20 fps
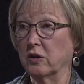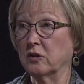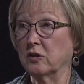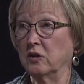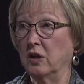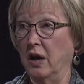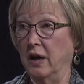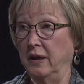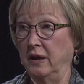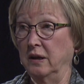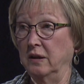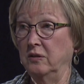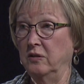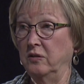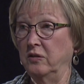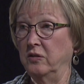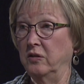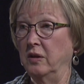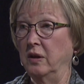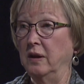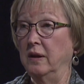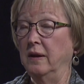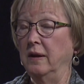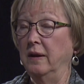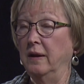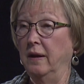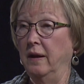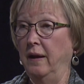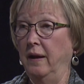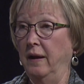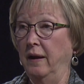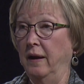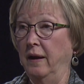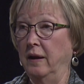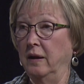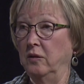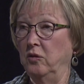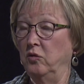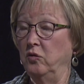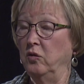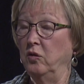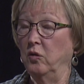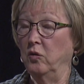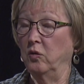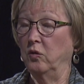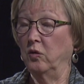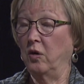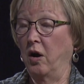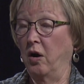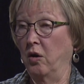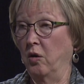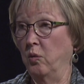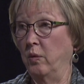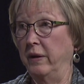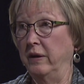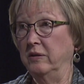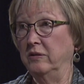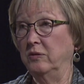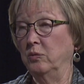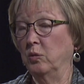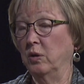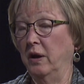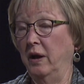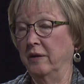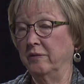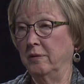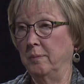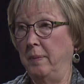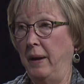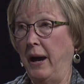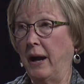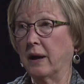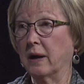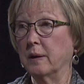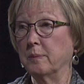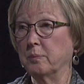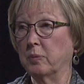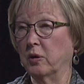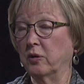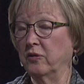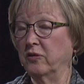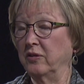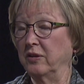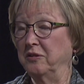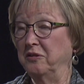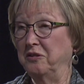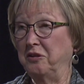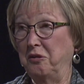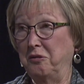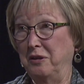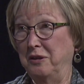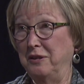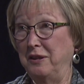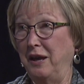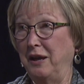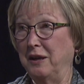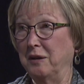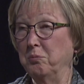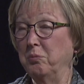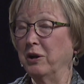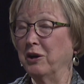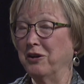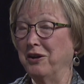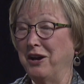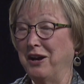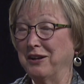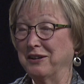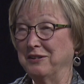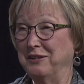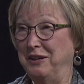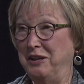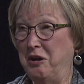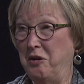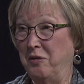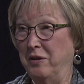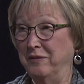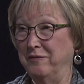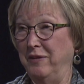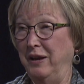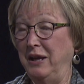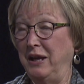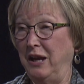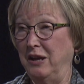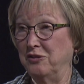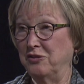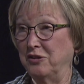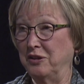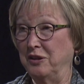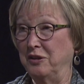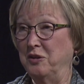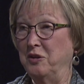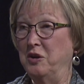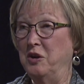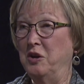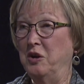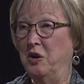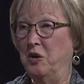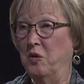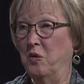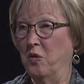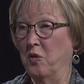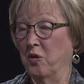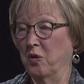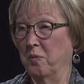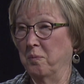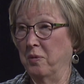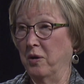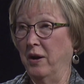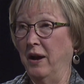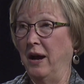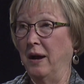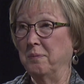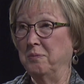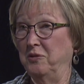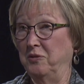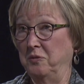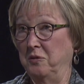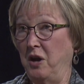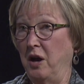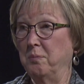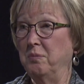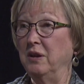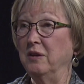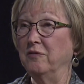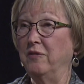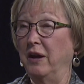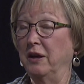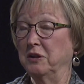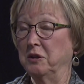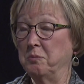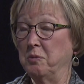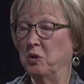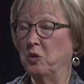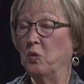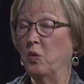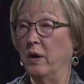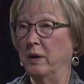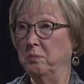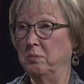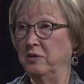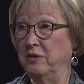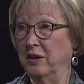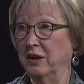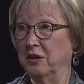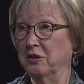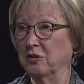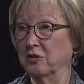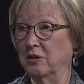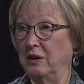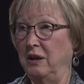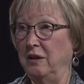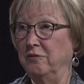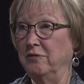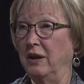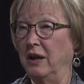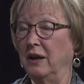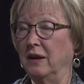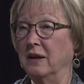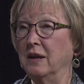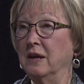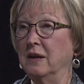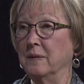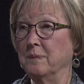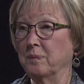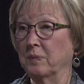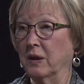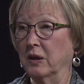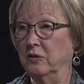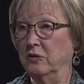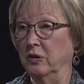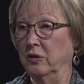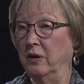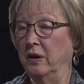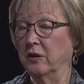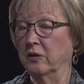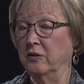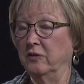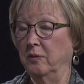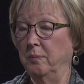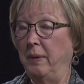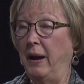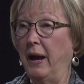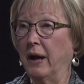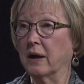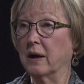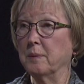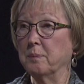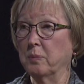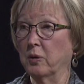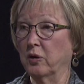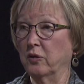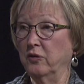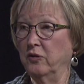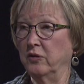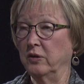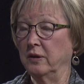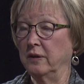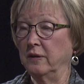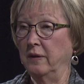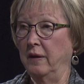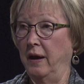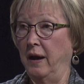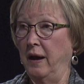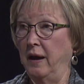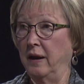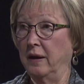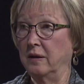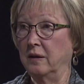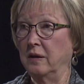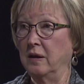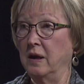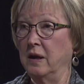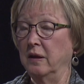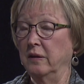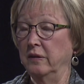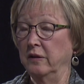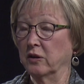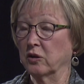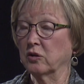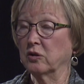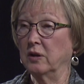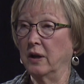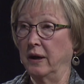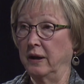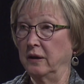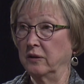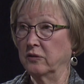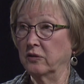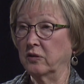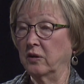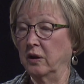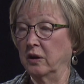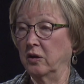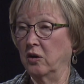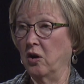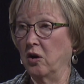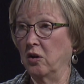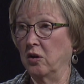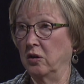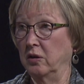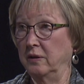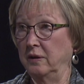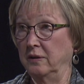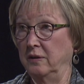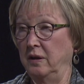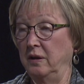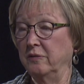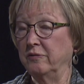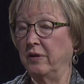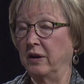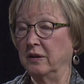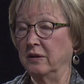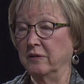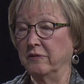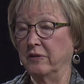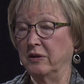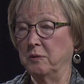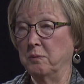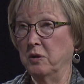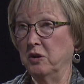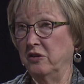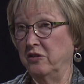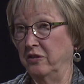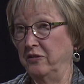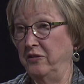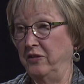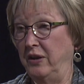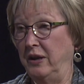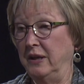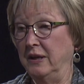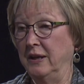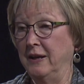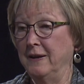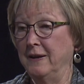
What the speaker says: clients and always will have a backup person so that they can periodically go on vacation or perhaps not be available one particular evening. So there is a backup person that their clients can call in the event of an emergency.